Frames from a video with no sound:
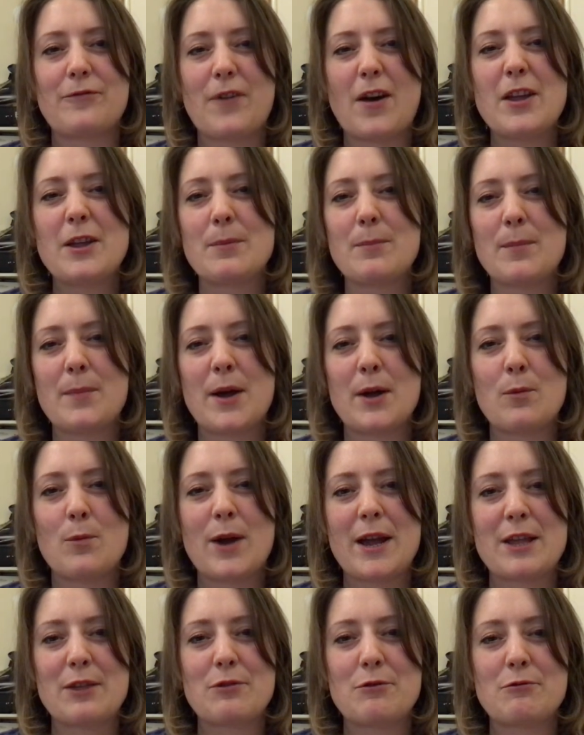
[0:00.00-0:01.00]
fight my
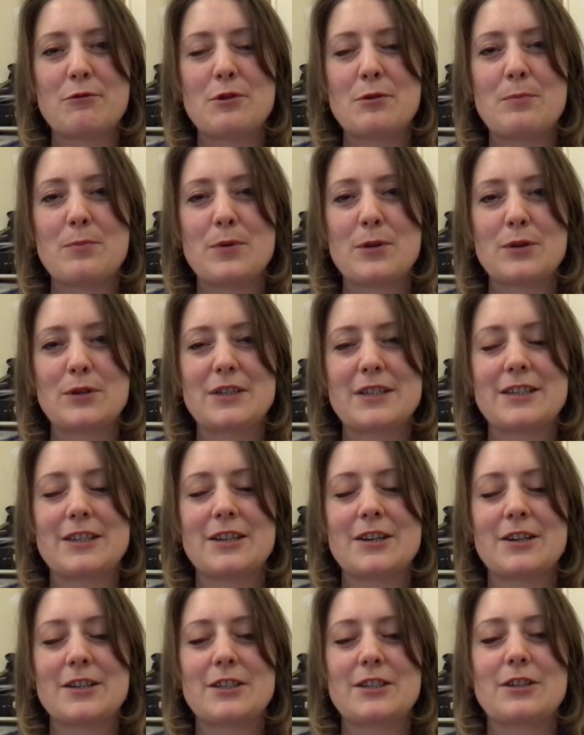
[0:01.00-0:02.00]
way through books and
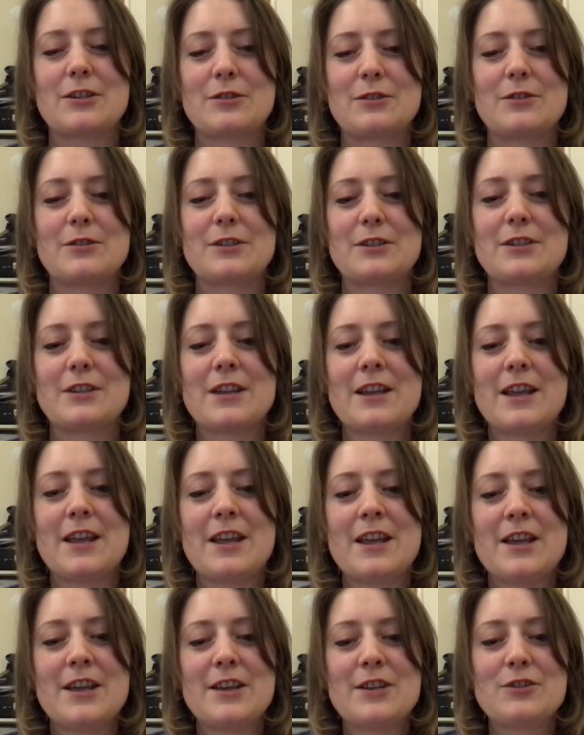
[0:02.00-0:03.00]
articles,
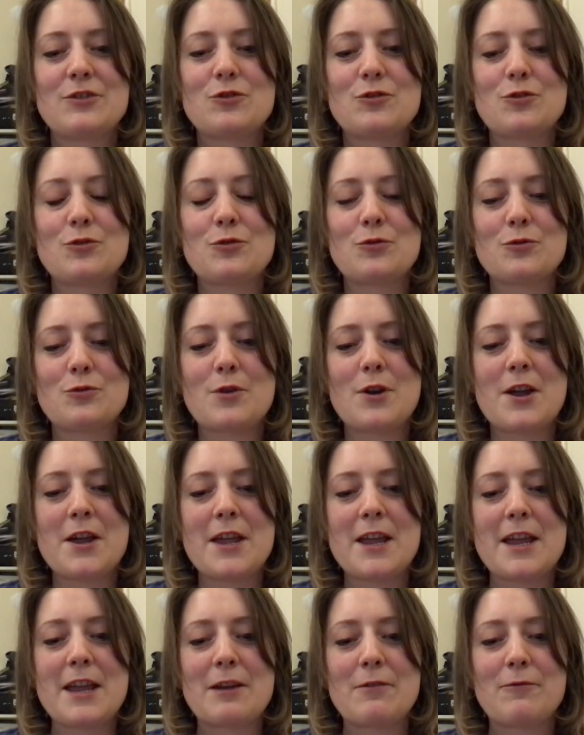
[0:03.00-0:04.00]

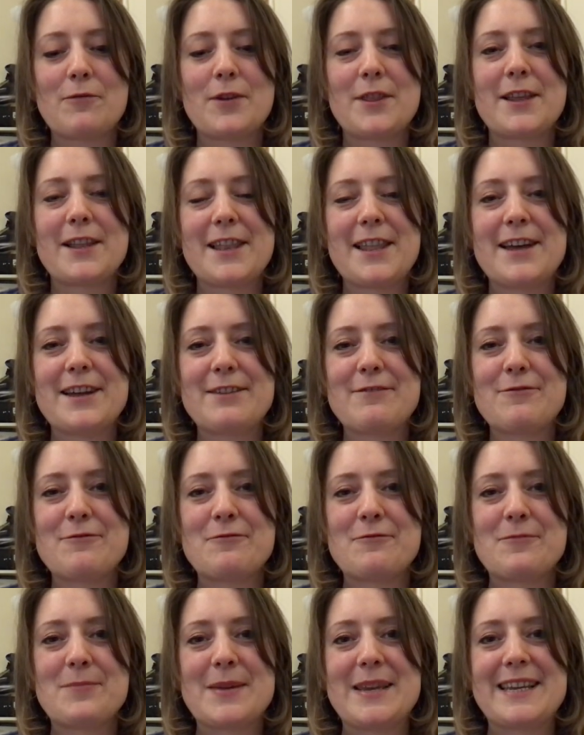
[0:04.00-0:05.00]
trying for the life
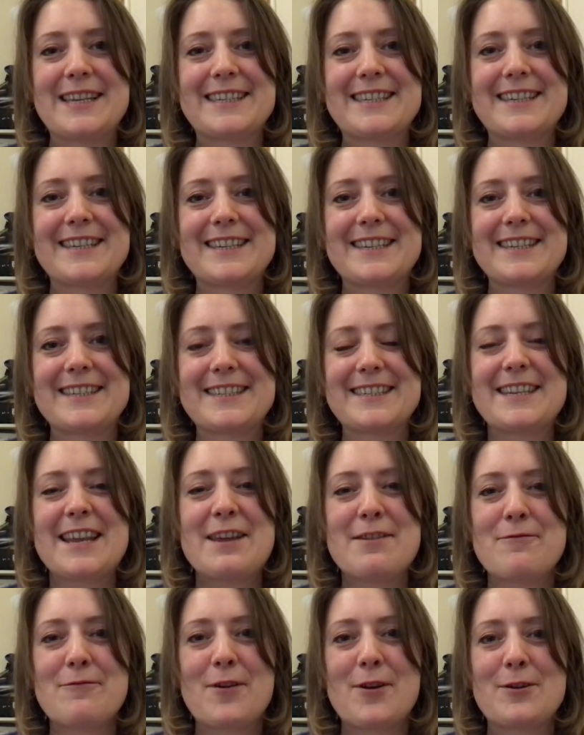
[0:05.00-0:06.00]
of me to
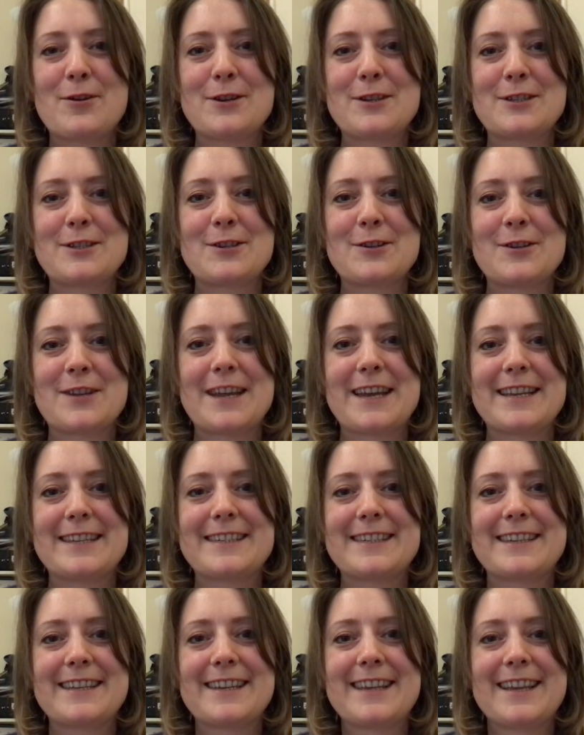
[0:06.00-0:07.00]
stay focused on
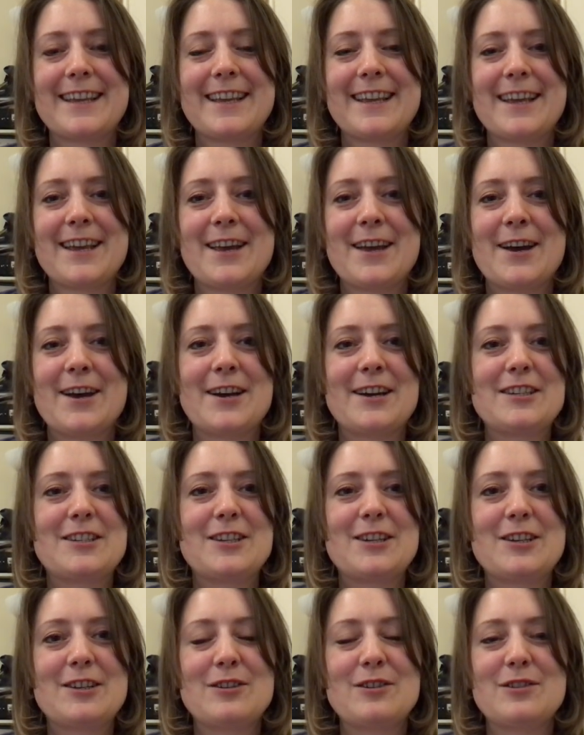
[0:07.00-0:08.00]
it. I'd
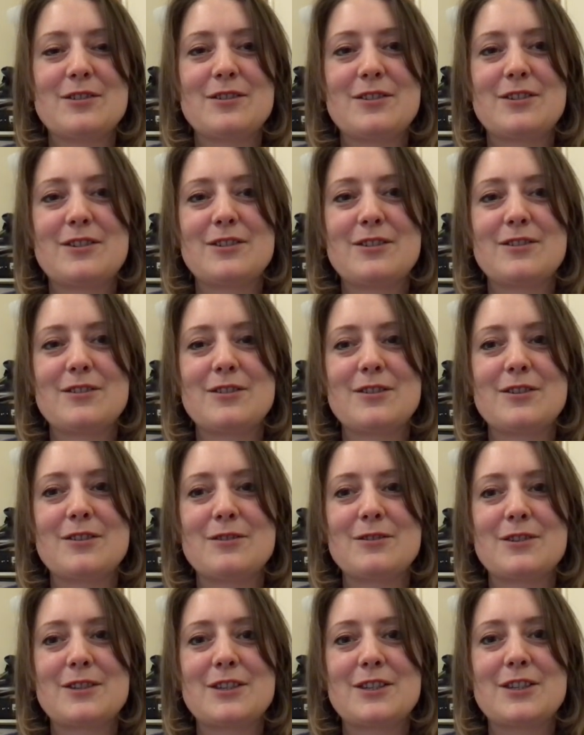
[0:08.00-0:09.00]
use
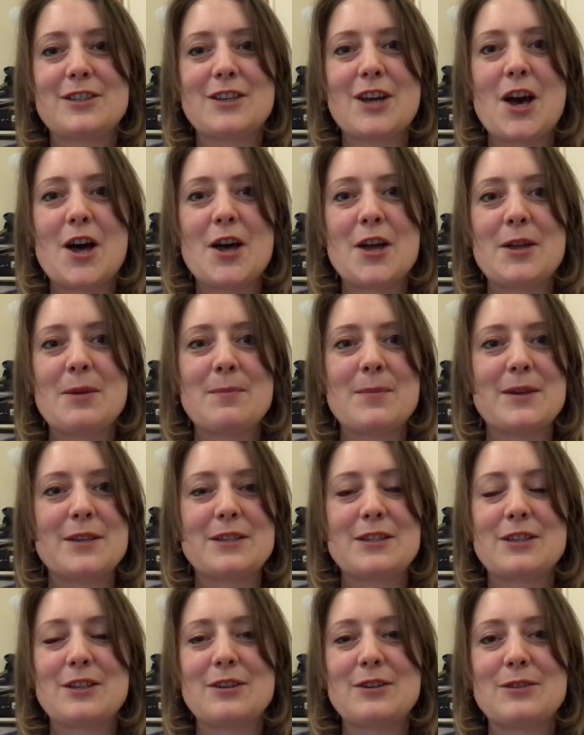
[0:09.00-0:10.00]

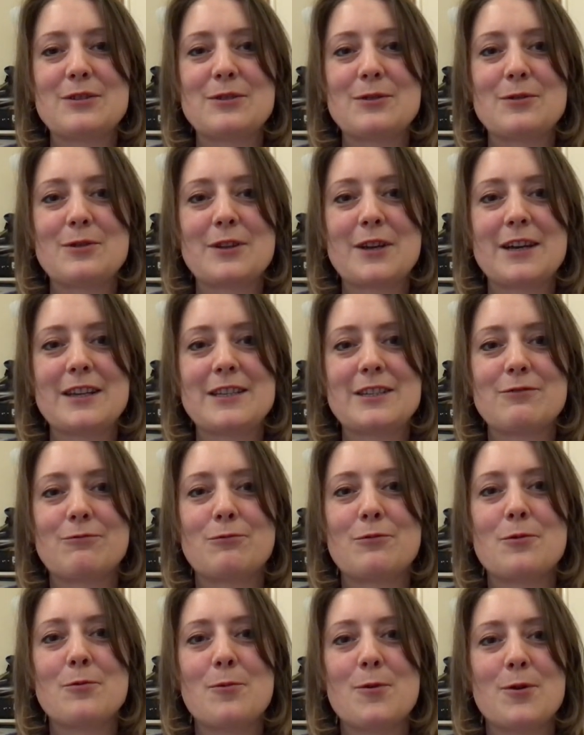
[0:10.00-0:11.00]
timers, use all kinds
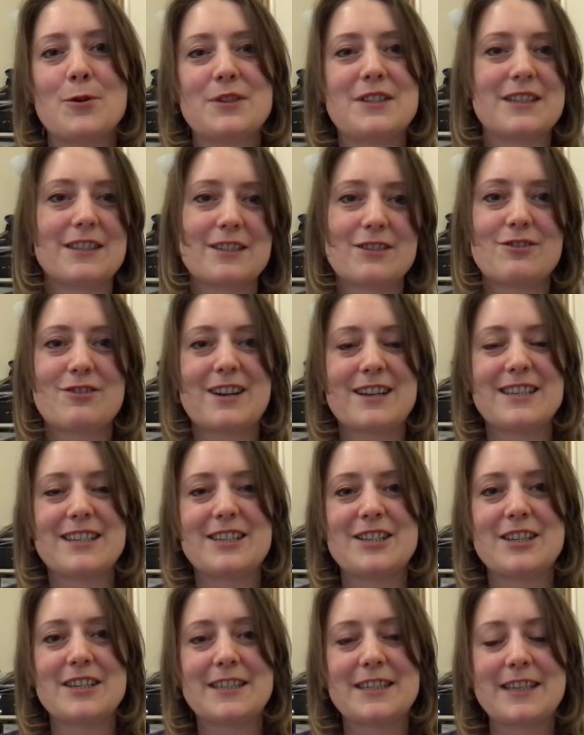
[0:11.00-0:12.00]
of rewards and
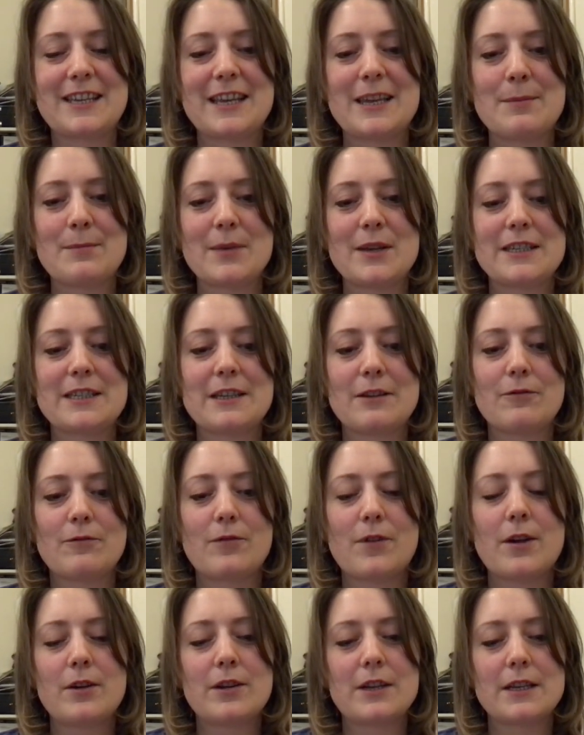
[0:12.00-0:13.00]
strategies to keep myself
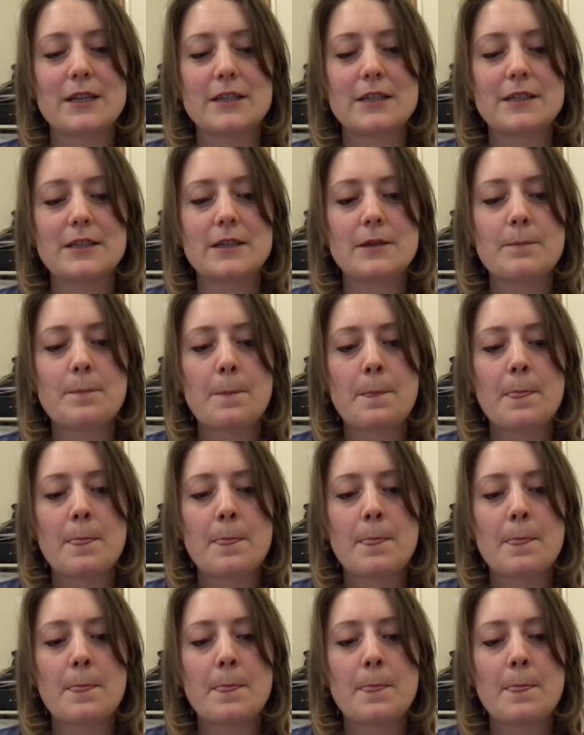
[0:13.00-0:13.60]
focused.